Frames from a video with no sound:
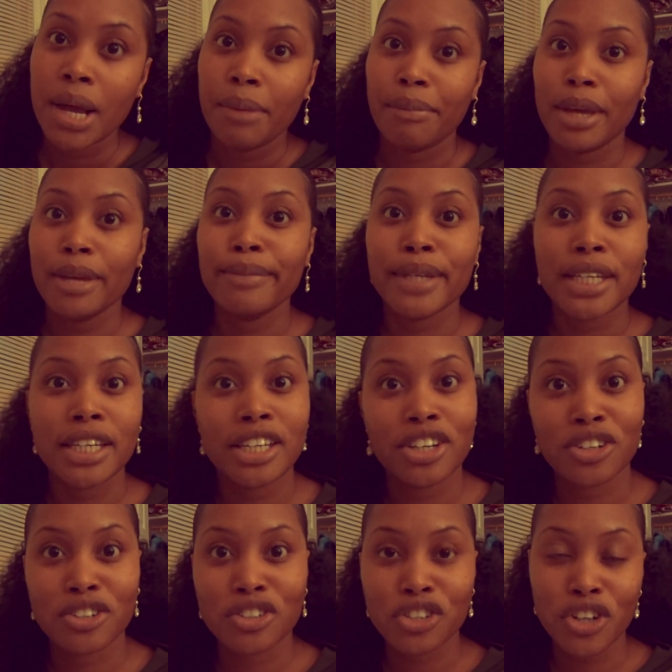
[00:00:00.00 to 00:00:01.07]
Maybe
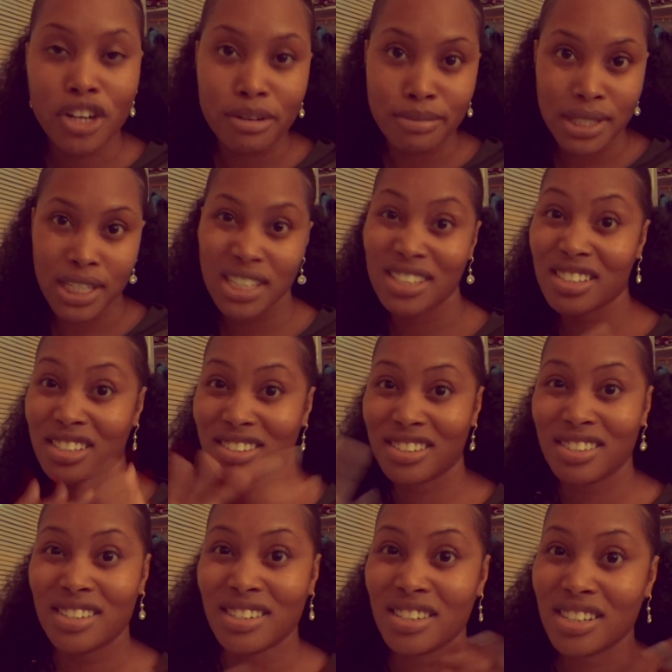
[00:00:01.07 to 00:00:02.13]
your circumstances
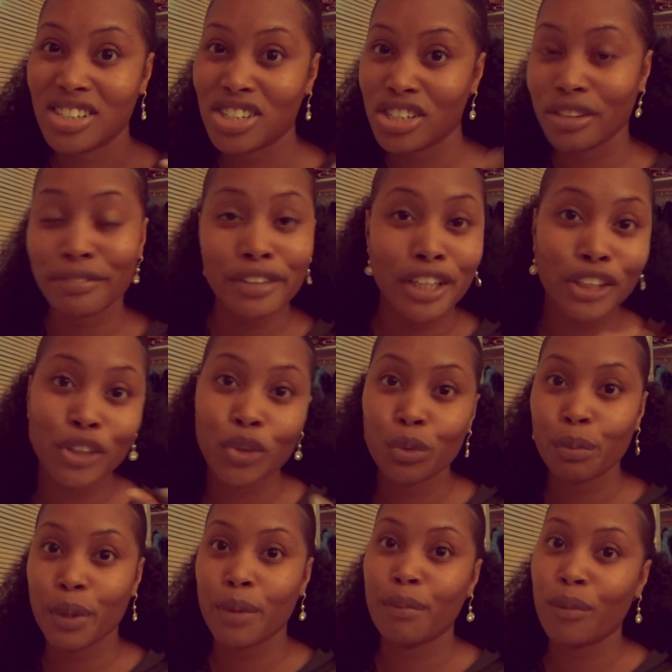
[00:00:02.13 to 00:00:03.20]
just need to shift a little
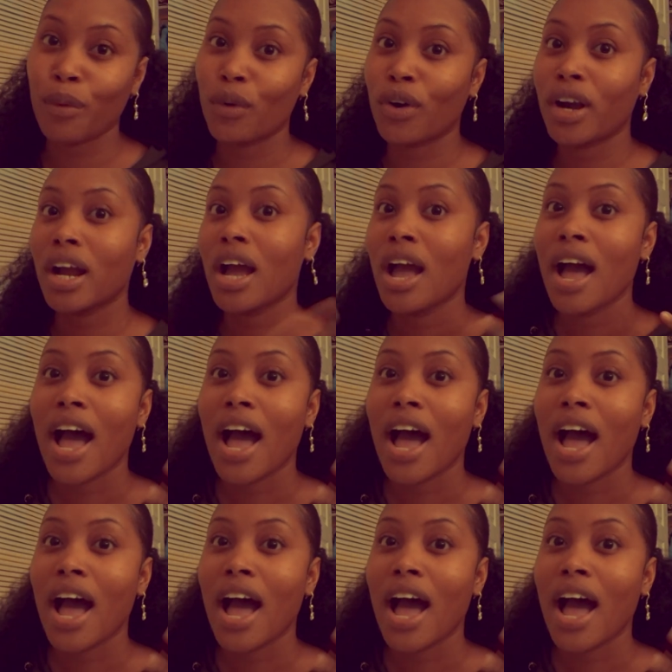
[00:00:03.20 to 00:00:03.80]
bit more.